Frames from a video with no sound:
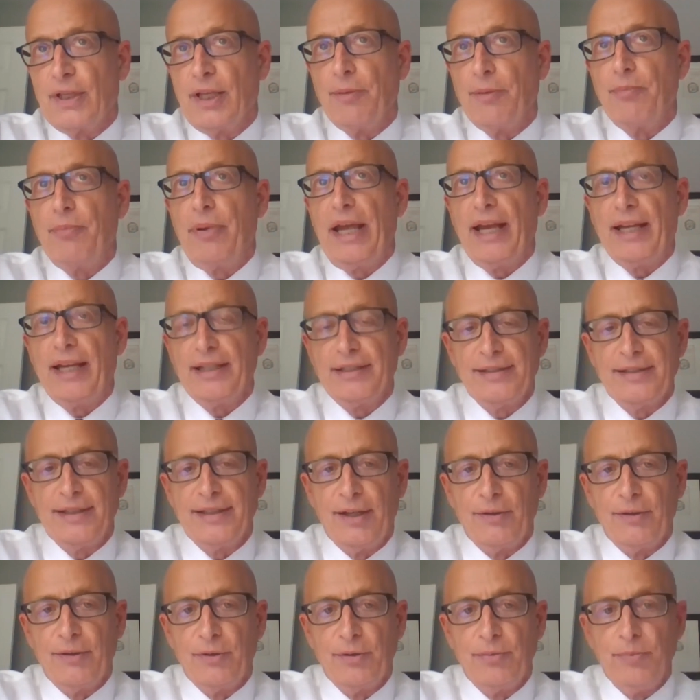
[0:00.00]
get past
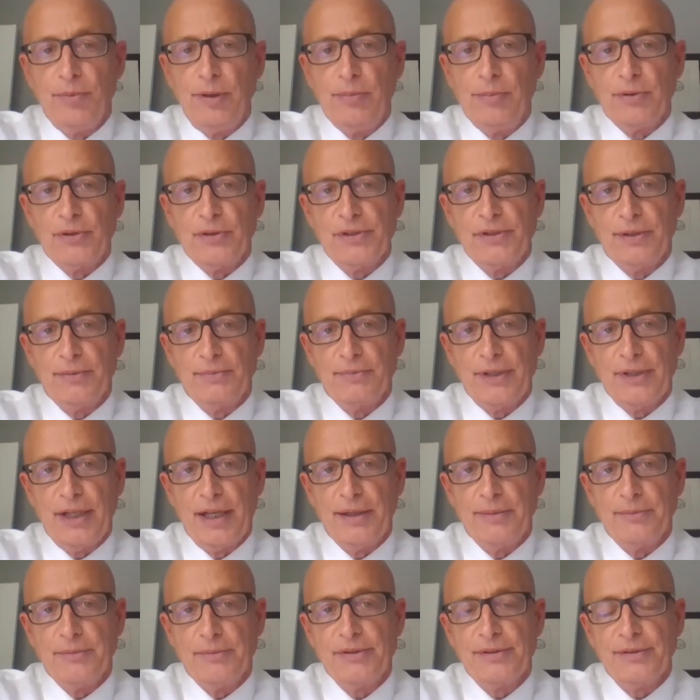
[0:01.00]
that with people
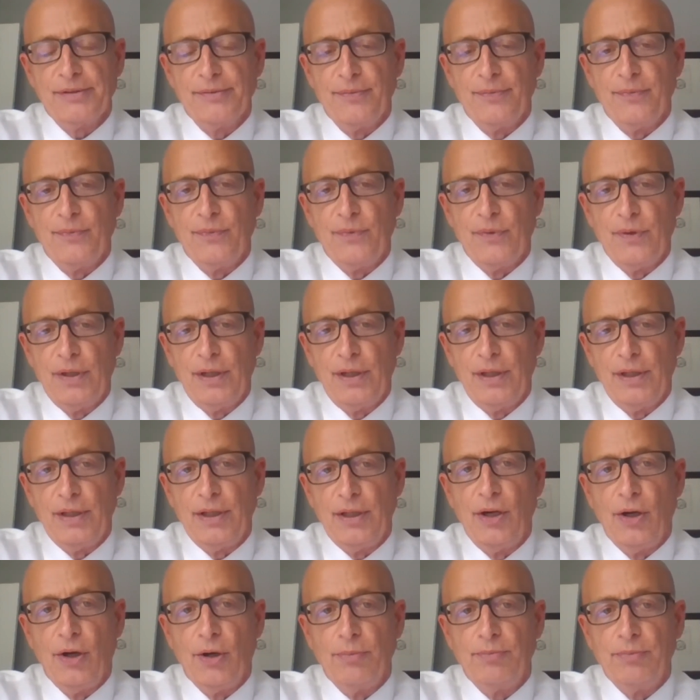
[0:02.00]
sometimes.
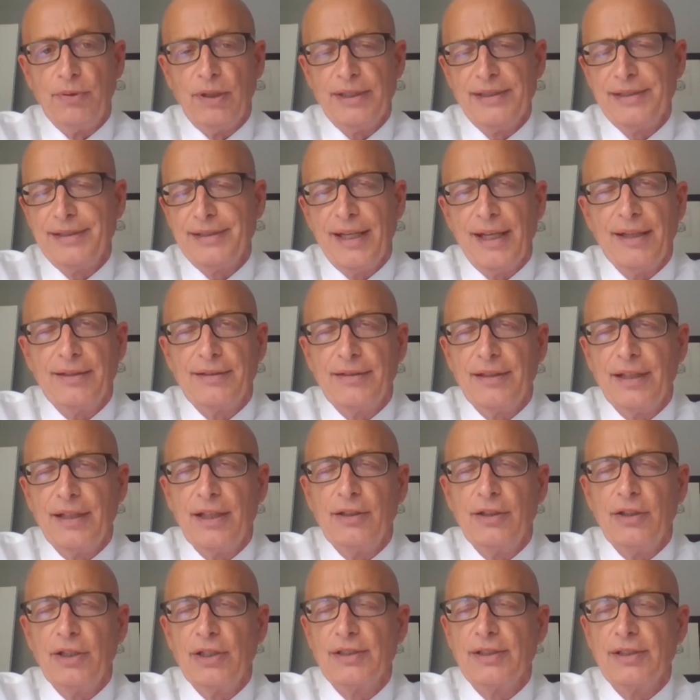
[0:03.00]
Plus it
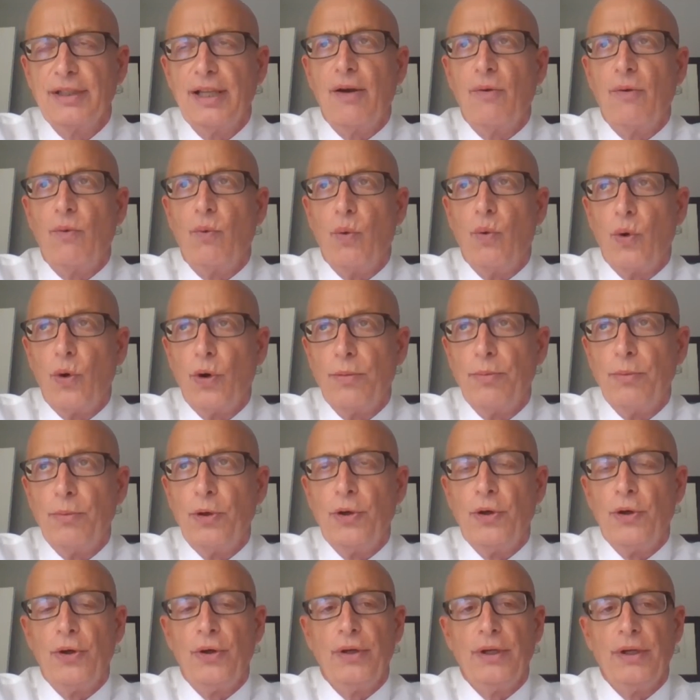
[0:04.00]
looks a lot
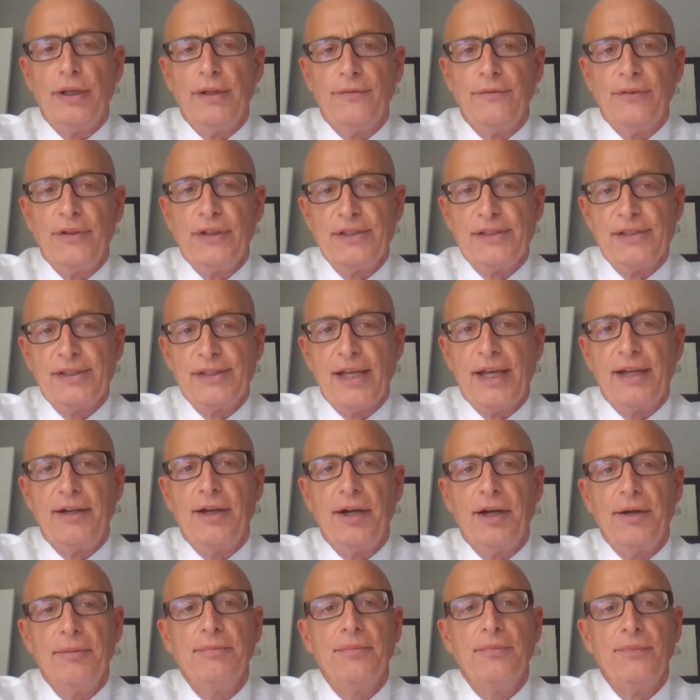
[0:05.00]
warmer if it's set
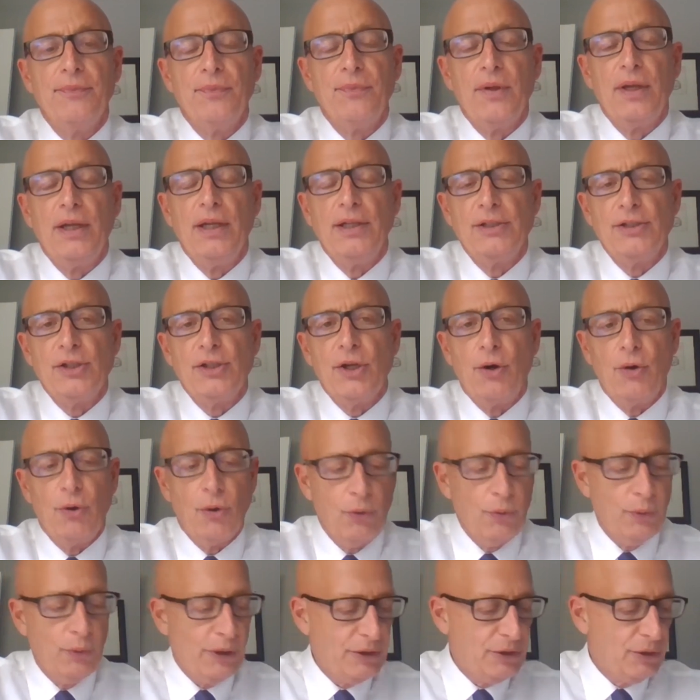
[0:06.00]
up.
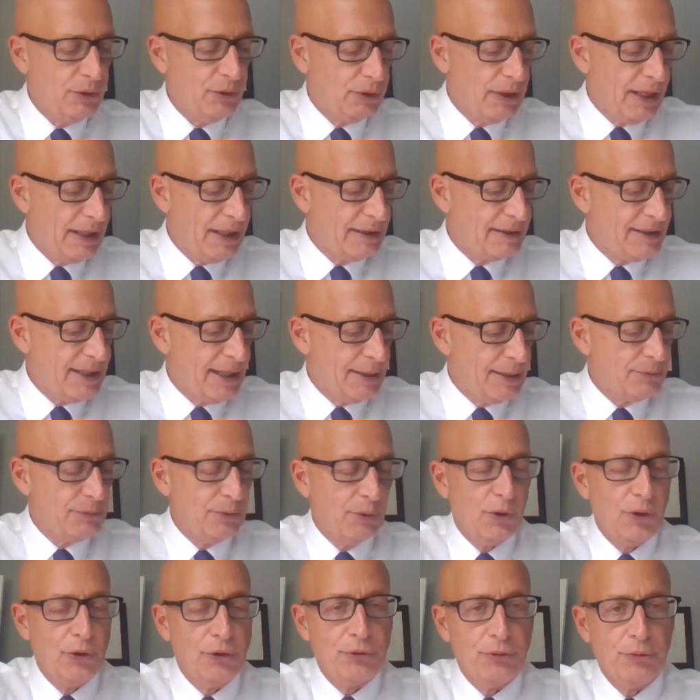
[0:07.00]
So we do a lot of times
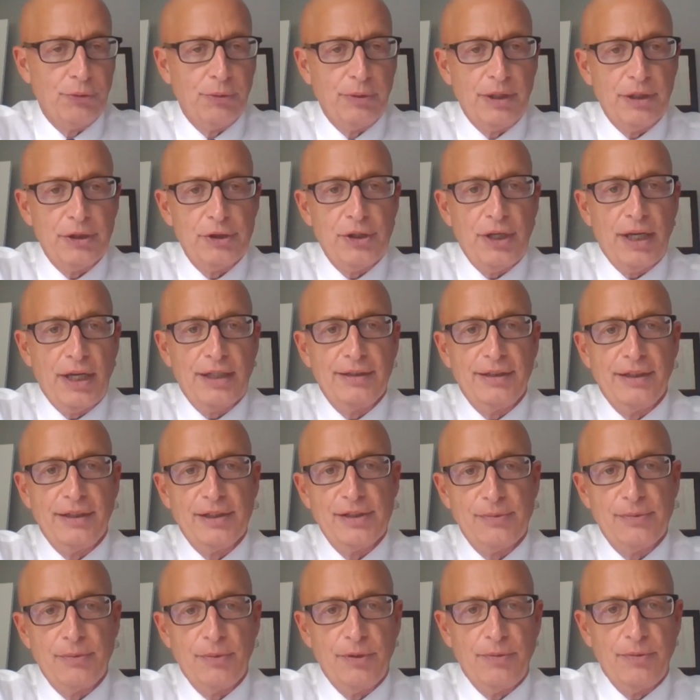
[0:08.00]
we'll go through the
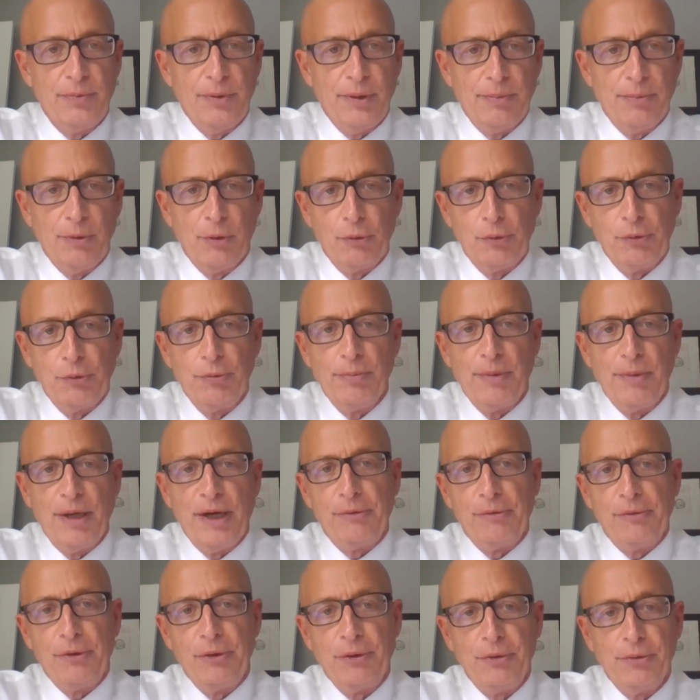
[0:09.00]
checklist with people room by
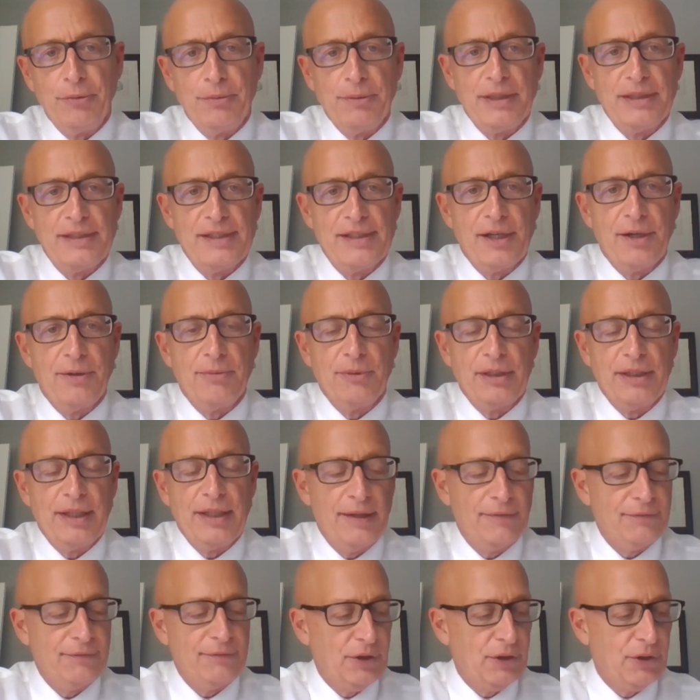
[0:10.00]
room and tell them what
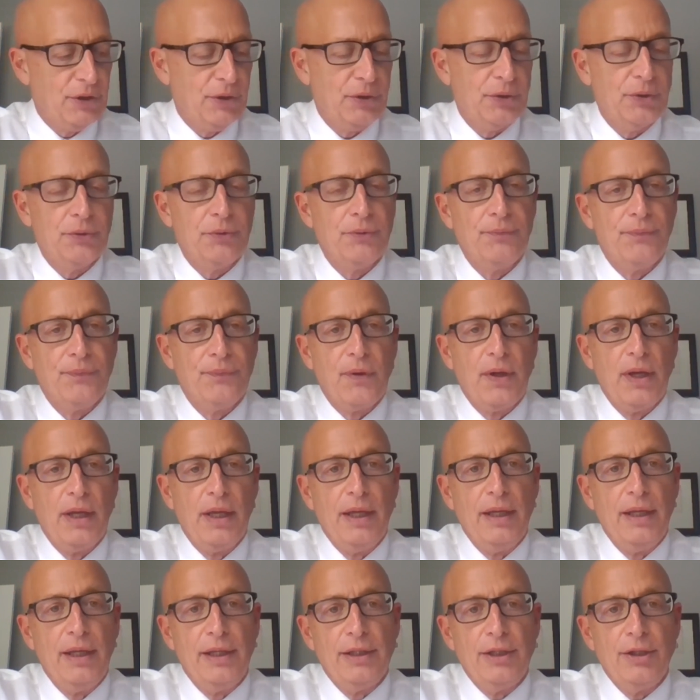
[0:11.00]
they have.
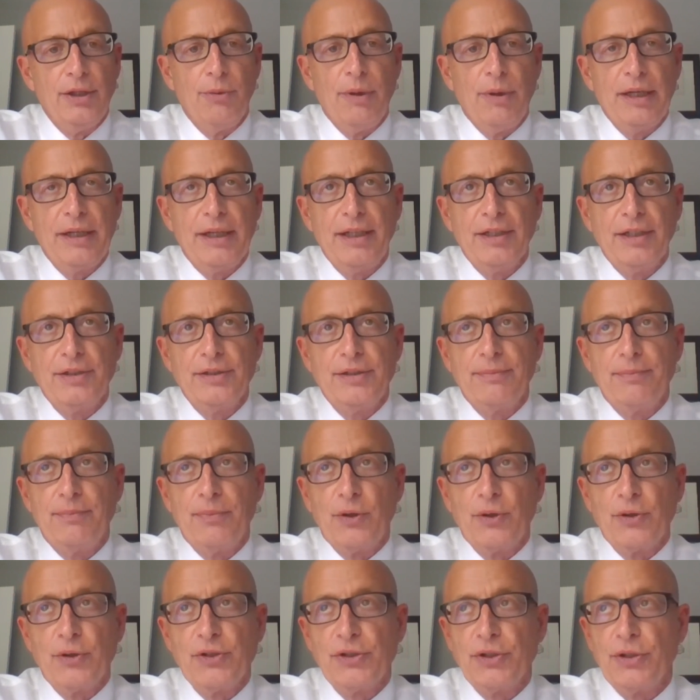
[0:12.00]
You want to get
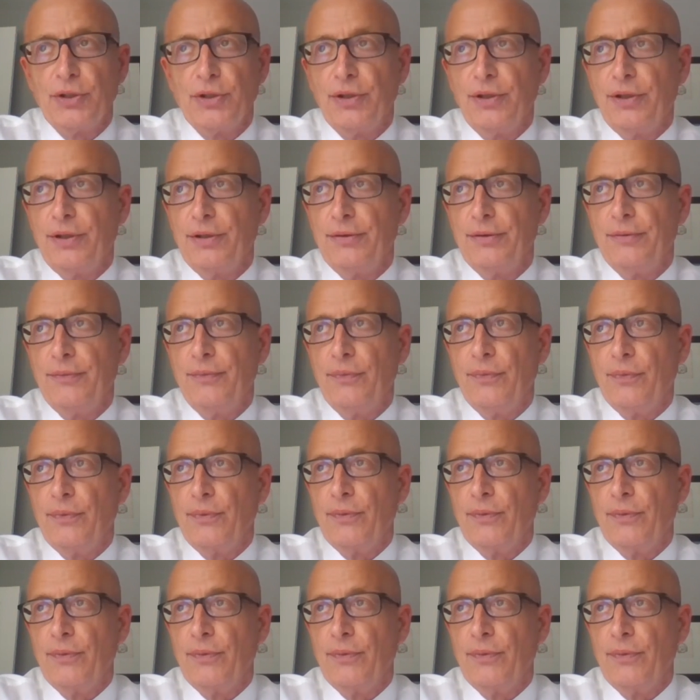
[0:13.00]
personal